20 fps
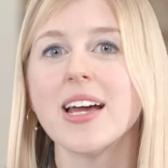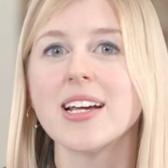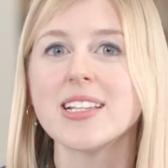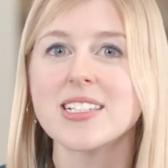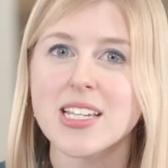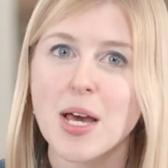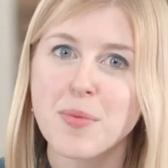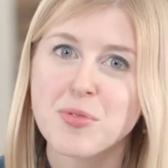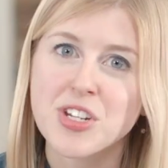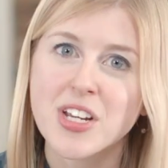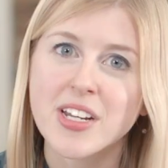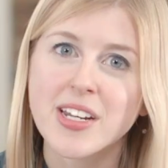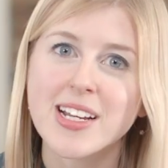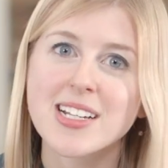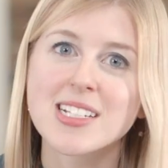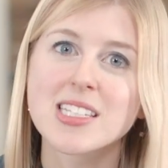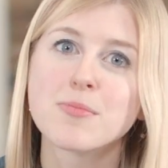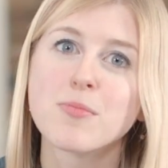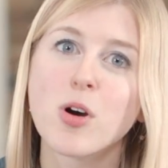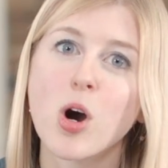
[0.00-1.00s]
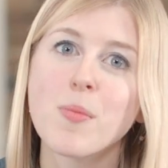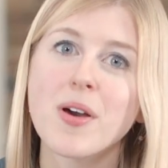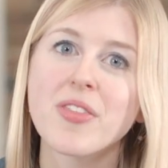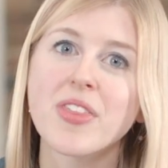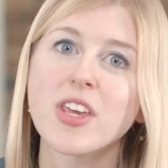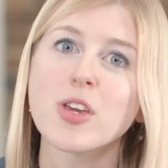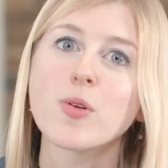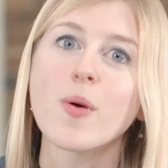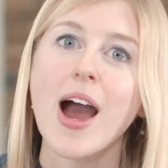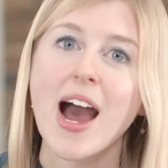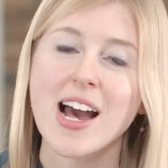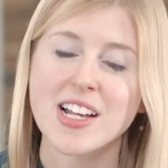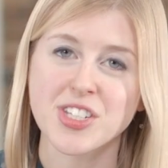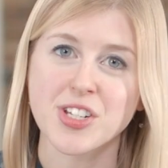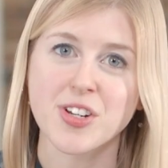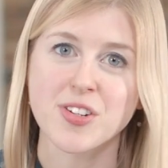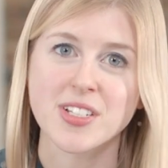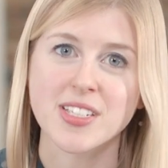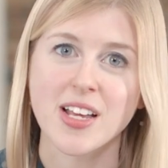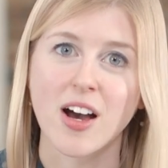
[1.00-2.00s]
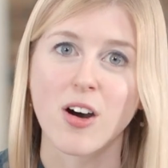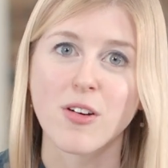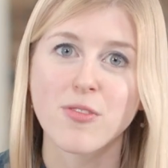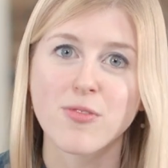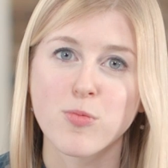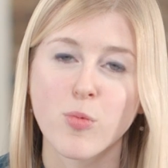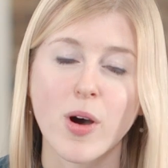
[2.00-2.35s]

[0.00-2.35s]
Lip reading: Inception is the moment that you ask yourself,